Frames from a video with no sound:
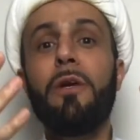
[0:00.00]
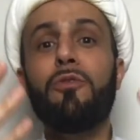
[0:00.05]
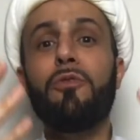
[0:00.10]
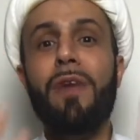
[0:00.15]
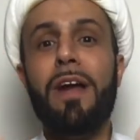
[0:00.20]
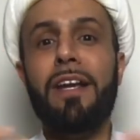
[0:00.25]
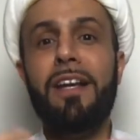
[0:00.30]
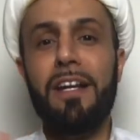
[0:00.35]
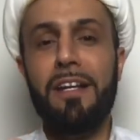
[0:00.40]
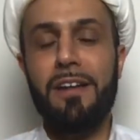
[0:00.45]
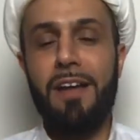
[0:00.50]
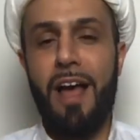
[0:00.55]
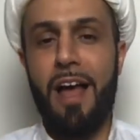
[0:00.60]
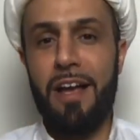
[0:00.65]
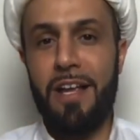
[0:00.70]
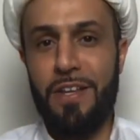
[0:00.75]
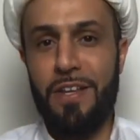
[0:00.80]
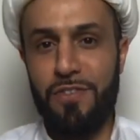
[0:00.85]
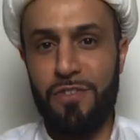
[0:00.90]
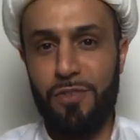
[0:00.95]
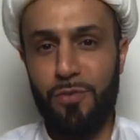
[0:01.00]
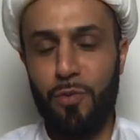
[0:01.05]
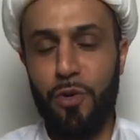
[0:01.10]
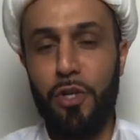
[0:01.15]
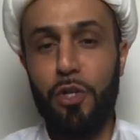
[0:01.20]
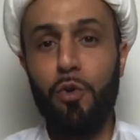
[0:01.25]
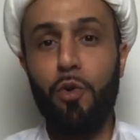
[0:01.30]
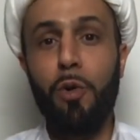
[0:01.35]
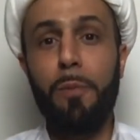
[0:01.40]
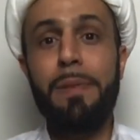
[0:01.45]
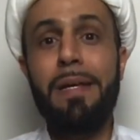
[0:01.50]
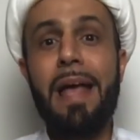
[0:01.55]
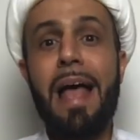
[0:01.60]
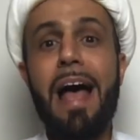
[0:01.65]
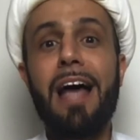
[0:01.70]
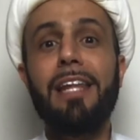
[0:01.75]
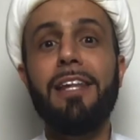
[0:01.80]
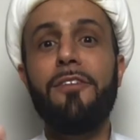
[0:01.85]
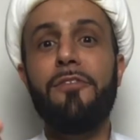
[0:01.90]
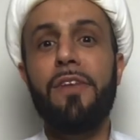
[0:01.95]
recognized, where you will be
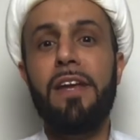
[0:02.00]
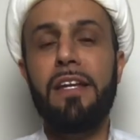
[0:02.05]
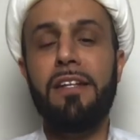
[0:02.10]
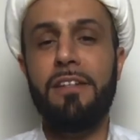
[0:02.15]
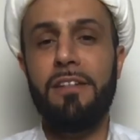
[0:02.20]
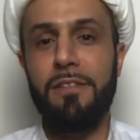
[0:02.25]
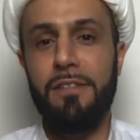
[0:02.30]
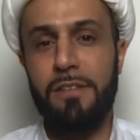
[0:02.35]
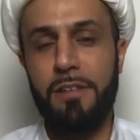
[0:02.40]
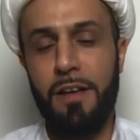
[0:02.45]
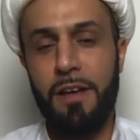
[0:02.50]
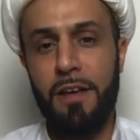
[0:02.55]
elevated.